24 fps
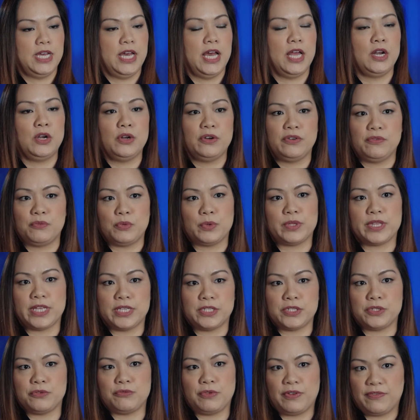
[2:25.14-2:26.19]
a lot of what they
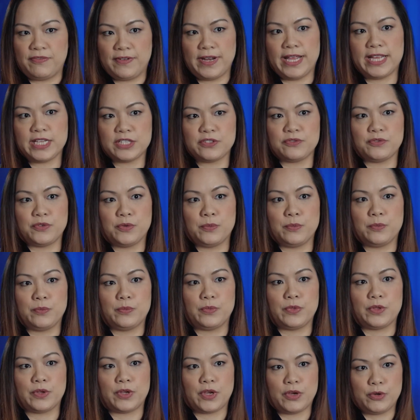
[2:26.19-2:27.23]
do reflects
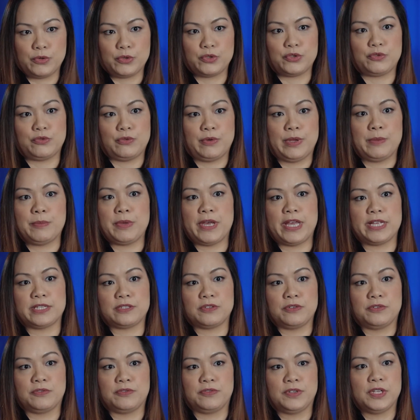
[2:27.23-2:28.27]
from the cultural
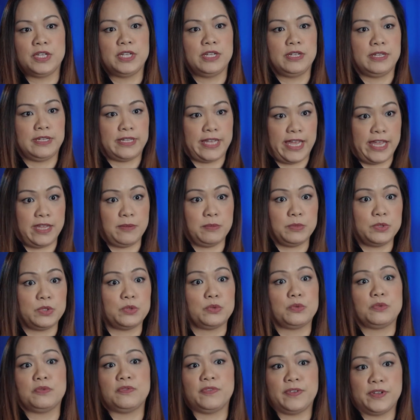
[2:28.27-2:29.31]
impact of games
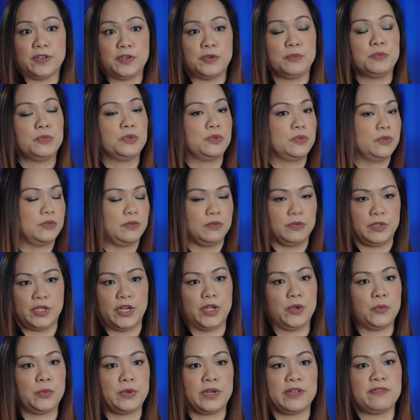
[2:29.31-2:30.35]
or film or,
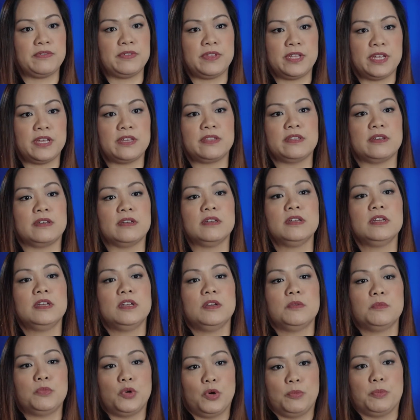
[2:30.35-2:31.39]
whatever the other
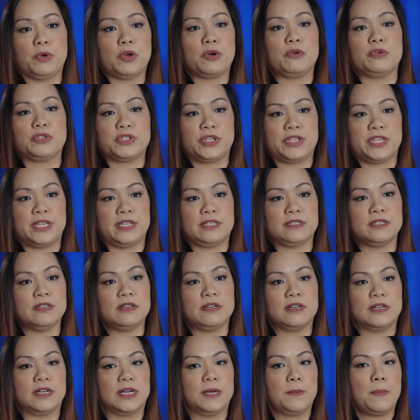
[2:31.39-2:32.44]
pop culture things
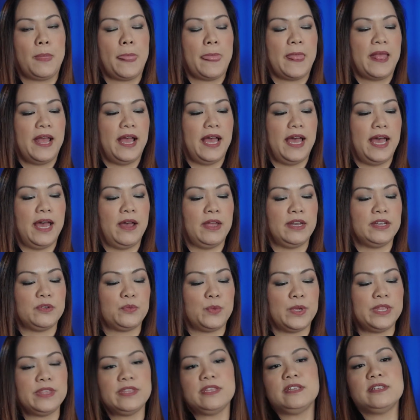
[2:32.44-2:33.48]
are. And
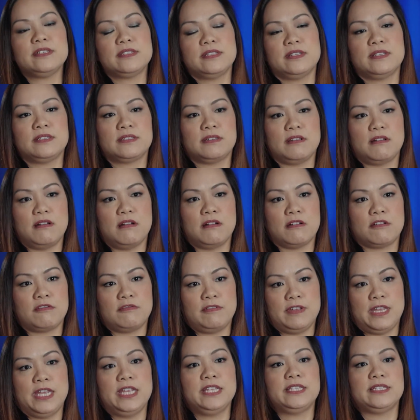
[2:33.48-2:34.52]
when these things are
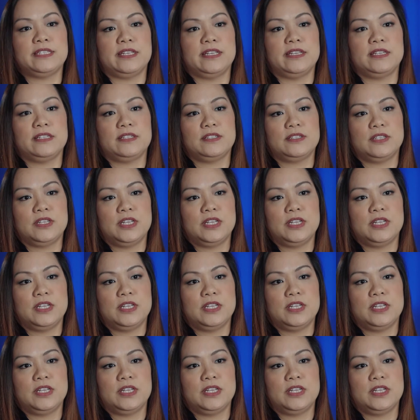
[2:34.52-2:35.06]
created